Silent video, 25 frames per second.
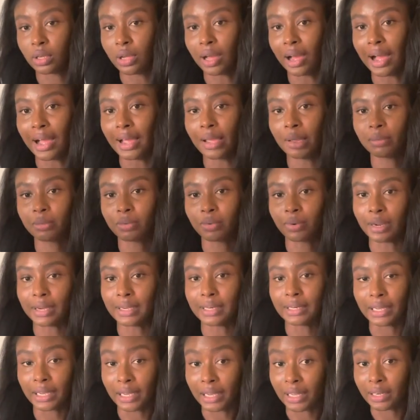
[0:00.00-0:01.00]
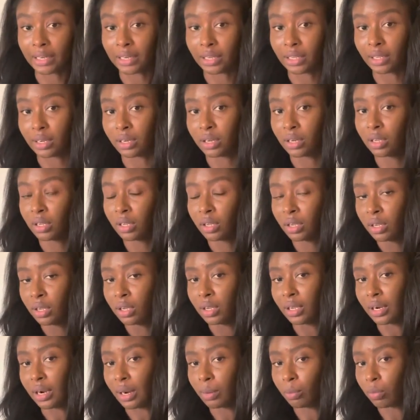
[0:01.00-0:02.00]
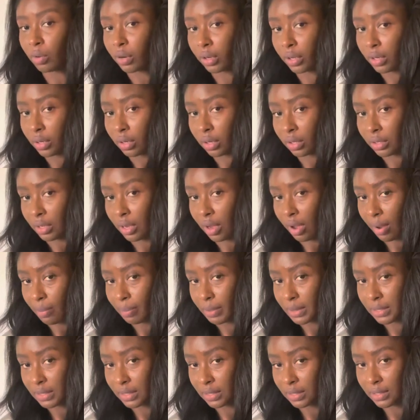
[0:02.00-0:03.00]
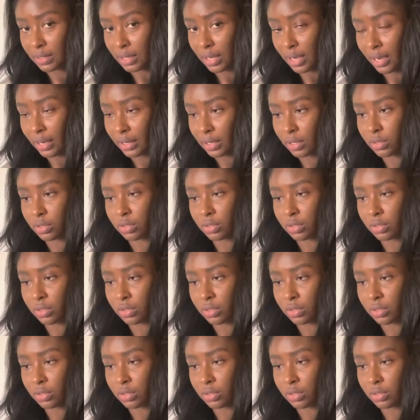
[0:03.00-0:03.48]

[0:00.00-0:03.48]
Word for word: I am right-handed and I'm working on the opposite side.